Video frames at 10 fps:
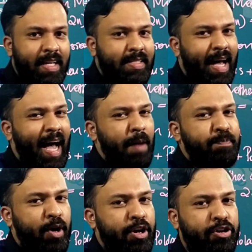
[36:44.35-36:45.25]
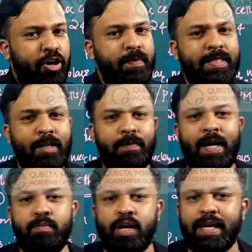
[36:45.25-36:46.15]
Its haploid chromosome
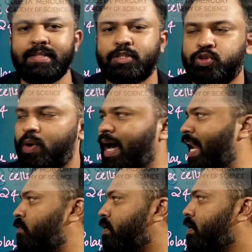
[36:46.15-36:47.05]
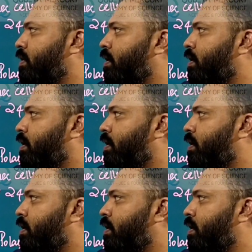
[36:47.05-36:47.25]
number is 12.